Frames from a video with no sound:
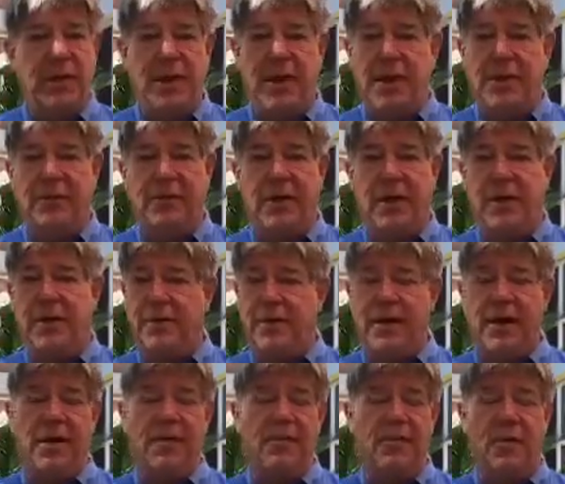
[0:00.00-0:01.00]
honest on it. A
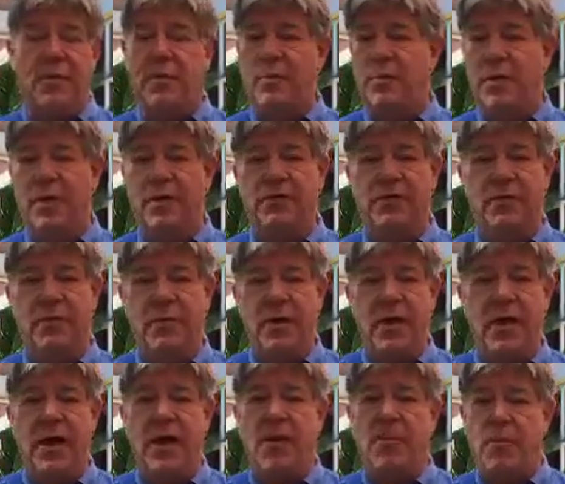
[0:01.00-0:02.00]
lot of urban myths
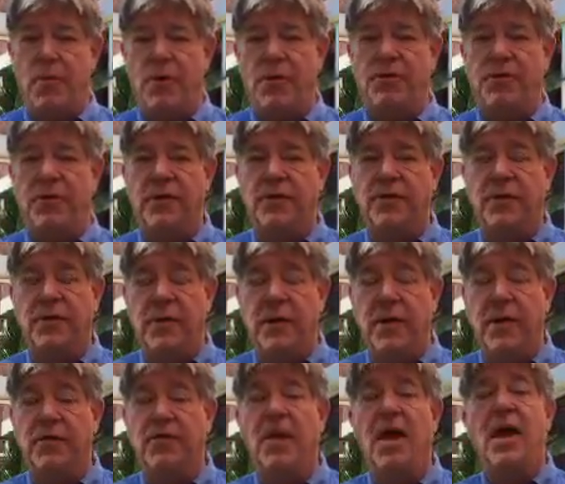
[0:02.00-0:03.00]
about how poisonous it
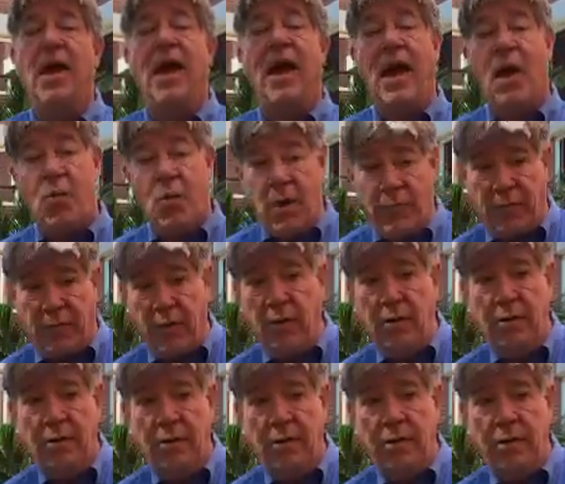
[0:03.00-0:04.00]
is. However,
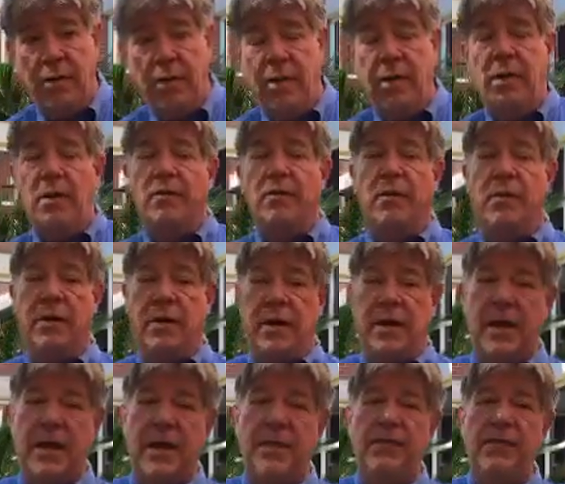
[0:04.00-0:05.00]
the
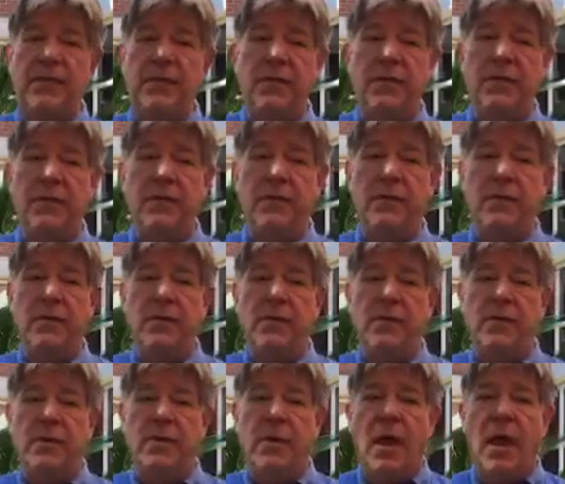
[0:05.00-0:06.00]
leaves
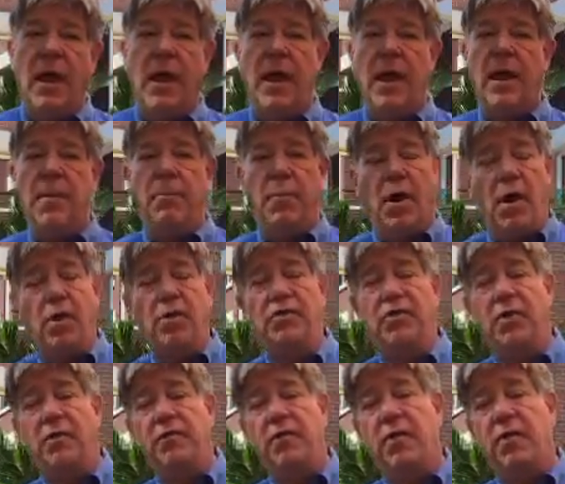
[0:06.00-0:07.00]
and parts
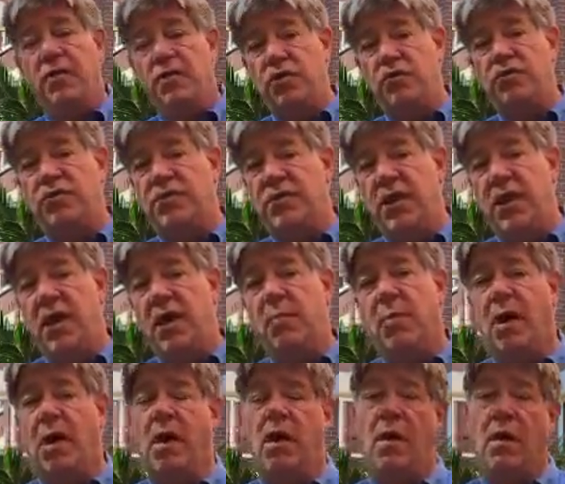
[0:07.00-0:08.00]
of the new stem
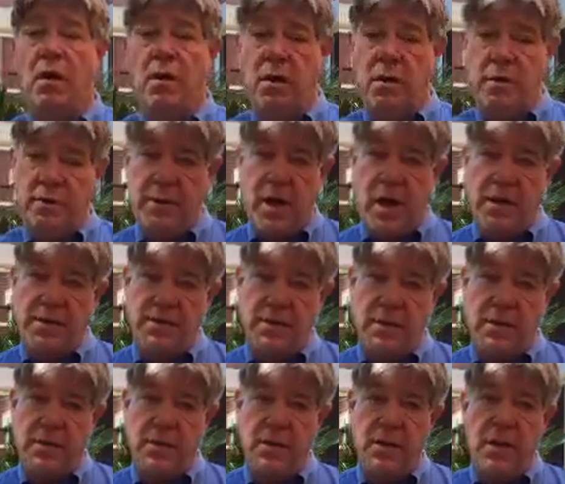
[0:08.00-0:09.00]
are toxic.
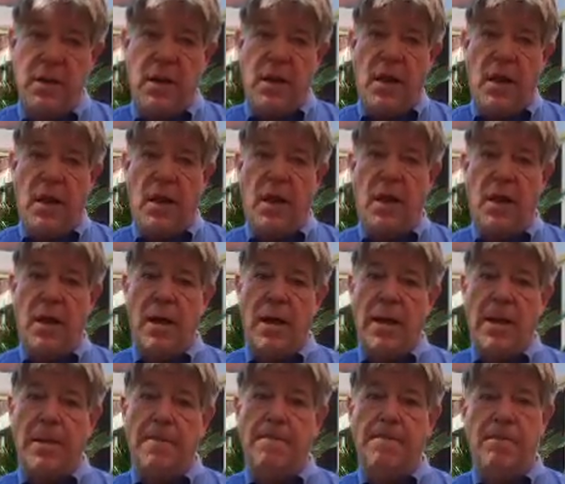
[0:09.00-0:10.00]

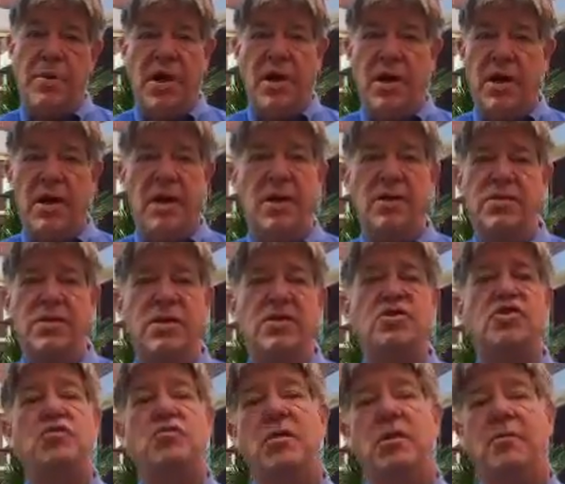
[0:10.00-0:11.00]
But it is
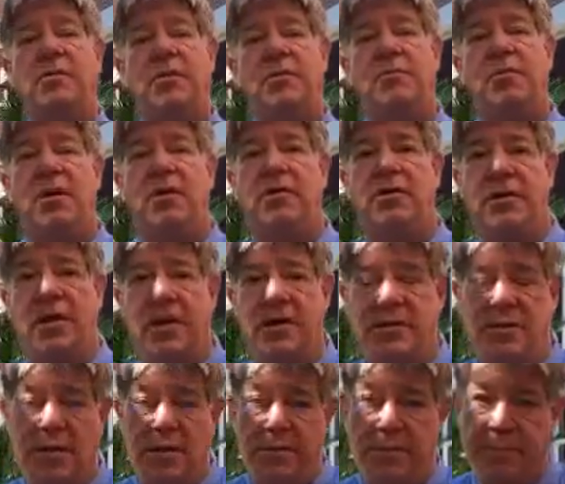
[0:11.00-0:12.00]
extremely bitter
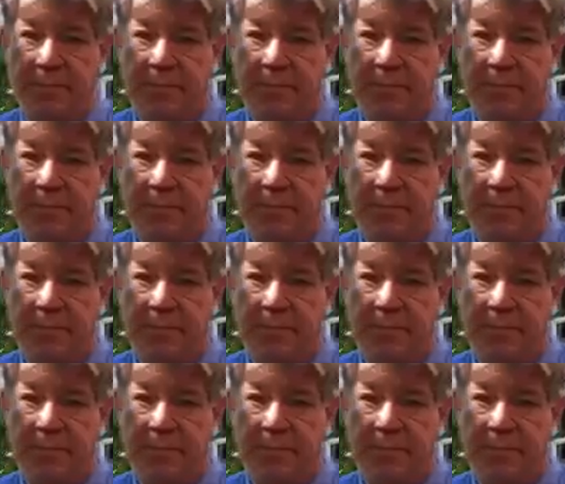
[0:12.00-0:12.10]
tasting.